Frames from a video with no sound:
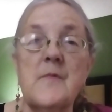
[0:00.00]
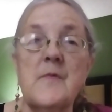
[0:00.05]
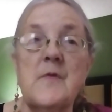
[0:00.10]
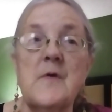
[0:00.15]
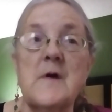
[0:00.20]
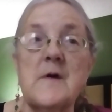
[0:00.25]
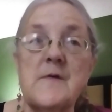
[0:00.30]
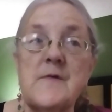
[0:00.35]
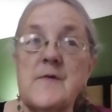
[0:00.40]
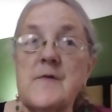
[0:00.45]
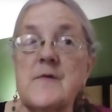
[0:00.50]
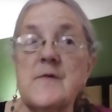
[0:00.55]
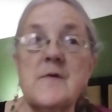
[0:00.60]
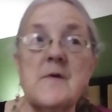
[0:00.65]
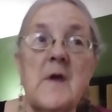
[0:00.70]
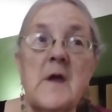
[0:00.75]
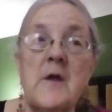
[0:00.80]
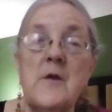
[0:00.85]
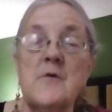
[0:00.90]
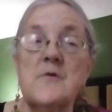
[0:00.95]
this
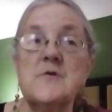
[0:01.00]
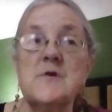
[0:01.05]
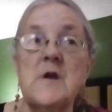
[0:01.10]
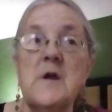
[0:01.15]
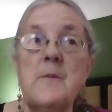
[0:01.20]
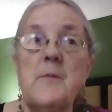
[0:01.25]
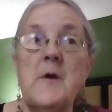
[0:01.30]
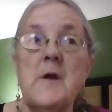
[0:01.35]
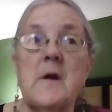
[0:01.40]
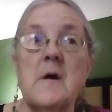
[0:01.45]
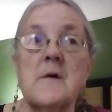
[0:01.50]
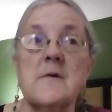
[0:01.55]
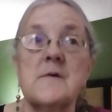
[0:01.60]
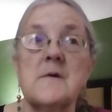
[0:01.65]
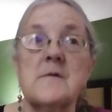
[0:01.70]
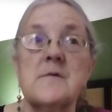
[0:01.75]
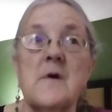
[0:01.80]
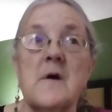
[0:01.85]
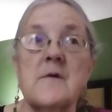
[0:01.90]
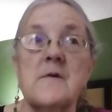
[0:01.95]
energy because
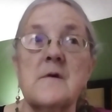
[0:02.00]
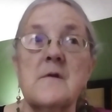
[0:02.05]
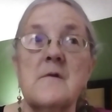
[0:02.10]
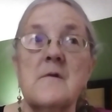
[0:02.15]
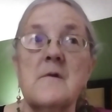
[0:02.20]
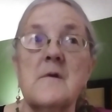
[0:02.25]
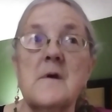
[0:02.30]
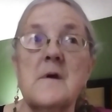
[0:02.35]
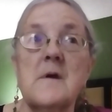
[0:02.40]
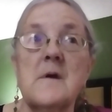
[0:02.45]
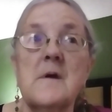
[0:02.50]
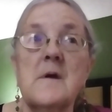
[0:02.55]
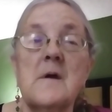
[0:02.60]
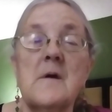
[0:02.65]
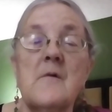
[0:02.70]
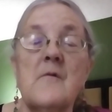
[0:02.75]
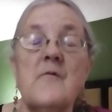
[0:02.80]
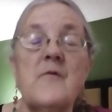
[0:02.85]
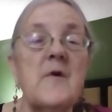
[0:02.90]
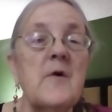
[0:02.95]
it doesn't
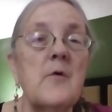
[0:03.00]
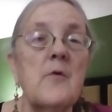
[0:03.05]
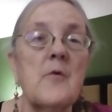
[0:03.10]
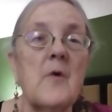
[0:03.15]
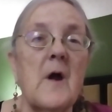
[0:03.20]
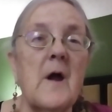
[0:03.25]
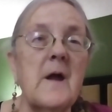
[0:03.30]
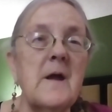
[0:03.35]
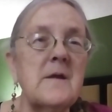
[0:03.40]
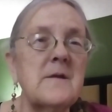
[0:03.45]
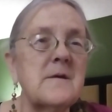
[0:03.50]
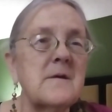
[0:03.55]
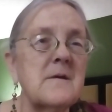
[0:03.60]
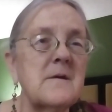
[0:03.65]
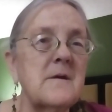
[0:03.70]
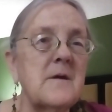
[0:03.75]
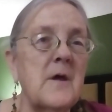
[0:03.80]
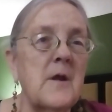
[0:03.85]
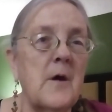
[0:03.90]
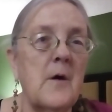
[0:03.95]
feel right,
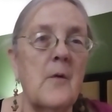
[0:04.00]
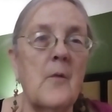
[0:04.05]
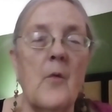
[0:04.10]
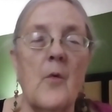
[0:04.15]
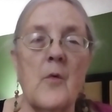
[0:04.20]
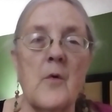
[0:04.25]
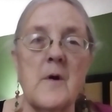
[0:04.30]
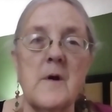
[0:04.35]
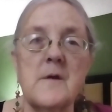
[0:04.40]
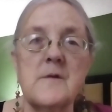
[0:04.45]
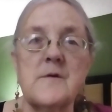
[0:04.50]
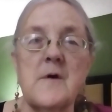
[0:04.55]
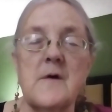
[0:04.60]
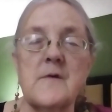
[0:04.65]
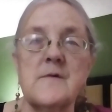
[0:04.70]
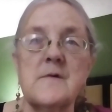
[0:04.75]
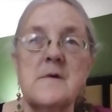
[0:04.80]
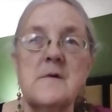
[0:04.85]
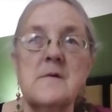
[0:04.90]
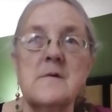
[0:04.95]
or
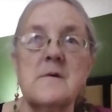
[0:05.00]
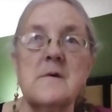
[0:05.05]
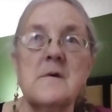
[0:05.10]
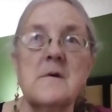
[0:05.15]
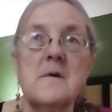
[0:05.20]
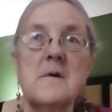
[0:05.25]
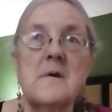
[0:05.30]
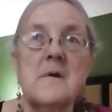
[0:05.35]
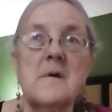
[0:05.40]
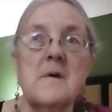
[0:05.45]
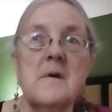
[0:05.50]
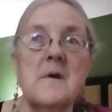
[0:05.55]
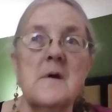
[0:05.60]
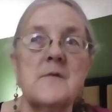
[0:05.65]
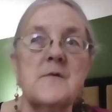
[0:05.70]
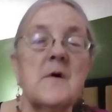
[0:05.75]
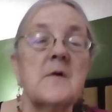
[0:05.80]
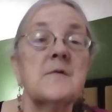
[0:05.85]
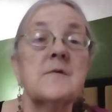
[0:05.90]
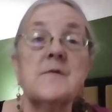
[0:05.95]
it's
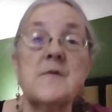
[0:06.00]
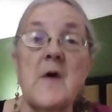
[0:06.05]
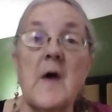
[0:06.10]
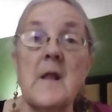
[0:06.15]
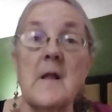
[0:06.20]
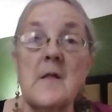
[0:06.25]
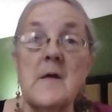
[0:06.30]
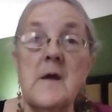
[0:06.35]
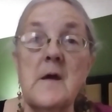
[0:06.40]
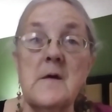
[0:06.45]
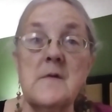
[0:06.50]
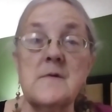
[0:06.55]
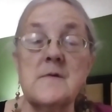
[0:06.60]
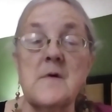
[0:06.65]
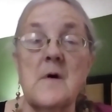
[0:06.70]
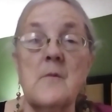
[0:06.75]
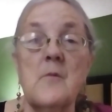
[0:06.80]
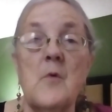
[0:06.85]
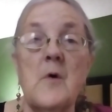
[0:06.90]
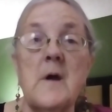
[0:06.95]
unsettling in
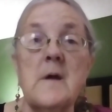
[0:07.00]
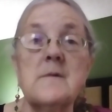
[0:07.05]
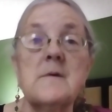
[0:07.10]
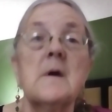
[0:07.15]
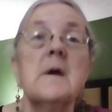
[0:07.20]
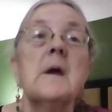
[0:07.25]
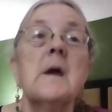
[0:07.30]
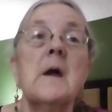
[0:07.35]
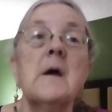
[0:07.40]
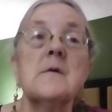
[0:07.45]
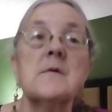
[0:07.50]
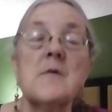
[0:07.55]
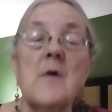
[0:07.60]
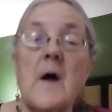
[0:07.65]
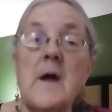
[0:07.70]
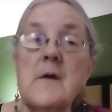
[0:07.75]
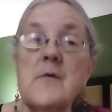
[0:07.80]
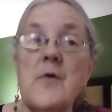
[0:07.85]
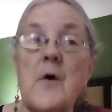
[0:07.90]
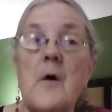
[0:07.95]
some ways. It's
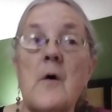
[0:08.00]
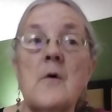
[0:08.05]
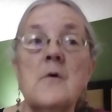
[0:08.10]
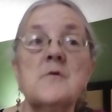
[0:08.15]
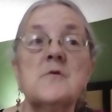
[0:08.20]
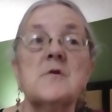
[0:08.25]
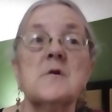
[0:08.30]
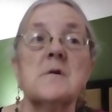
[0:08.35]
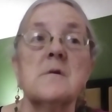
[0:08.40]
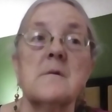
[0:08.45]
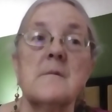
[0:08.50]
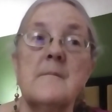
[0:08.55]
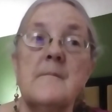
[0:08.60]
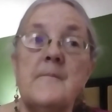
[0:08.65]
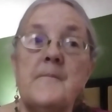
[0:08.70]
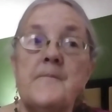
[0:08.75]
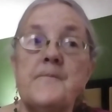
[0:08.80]
like the ocean,